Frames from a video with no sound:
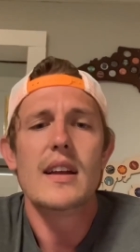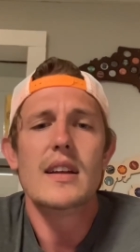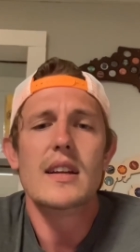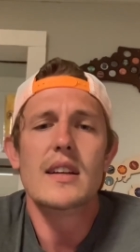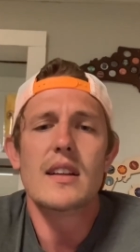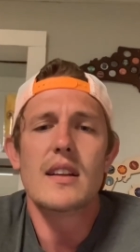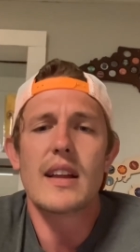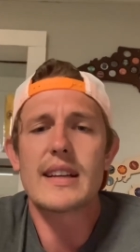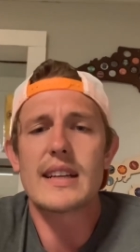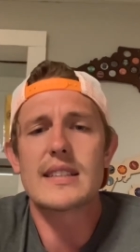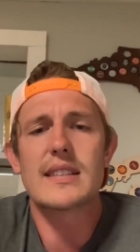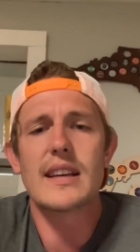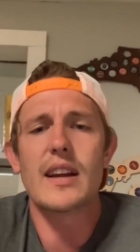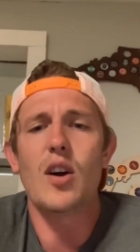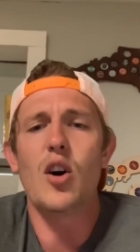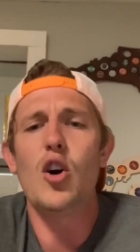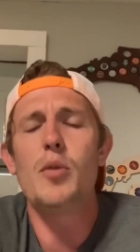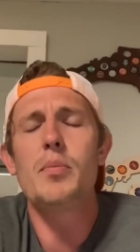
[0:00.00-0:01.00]
Like I
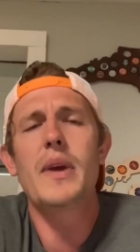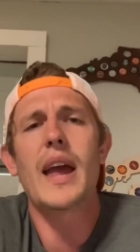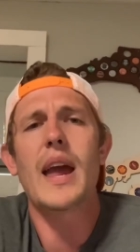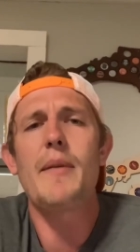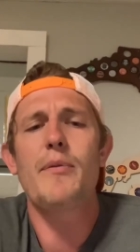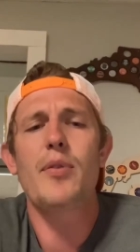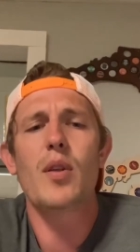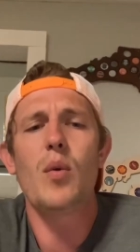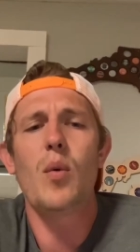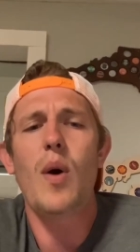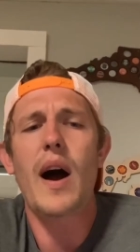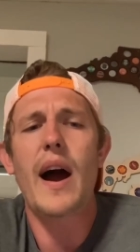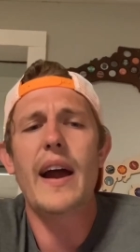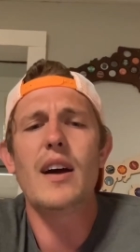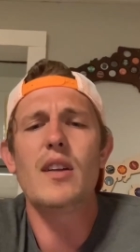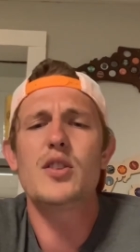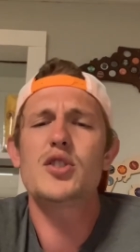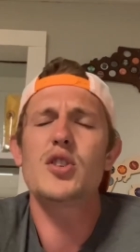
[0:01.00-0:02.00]
said, home game for the
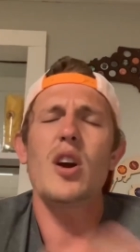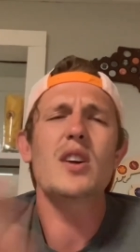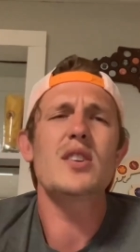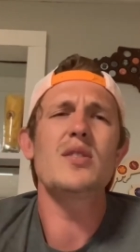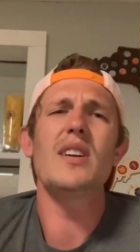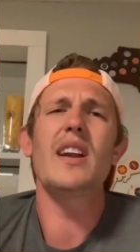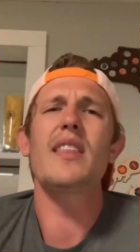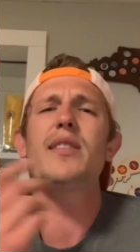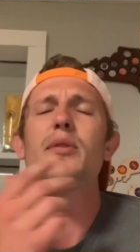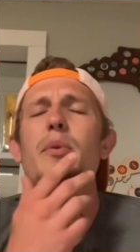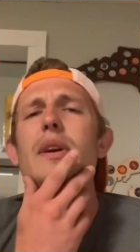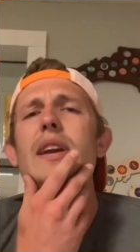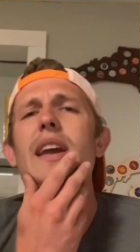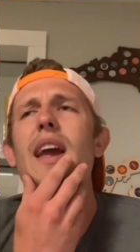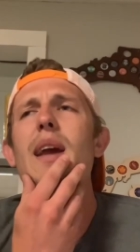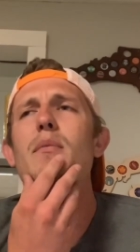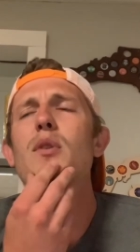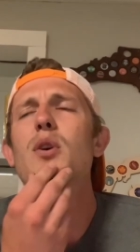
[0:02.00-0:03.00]
Wild. Sharks are on a three
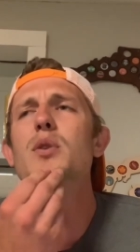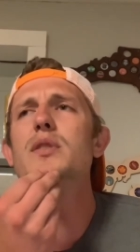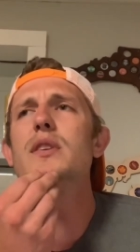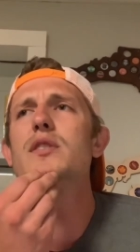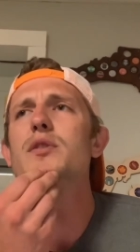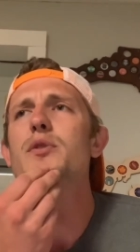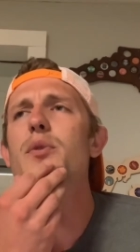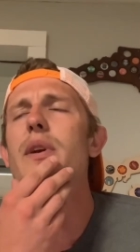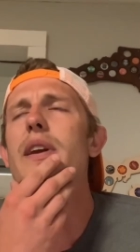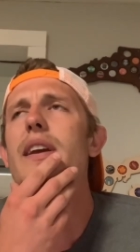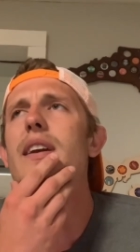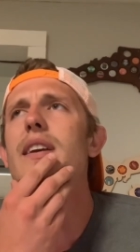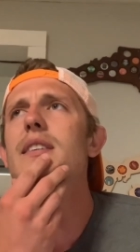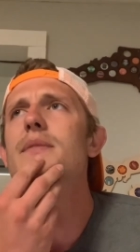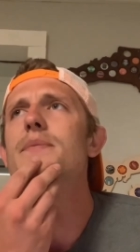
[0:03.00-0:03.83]
game losing streak.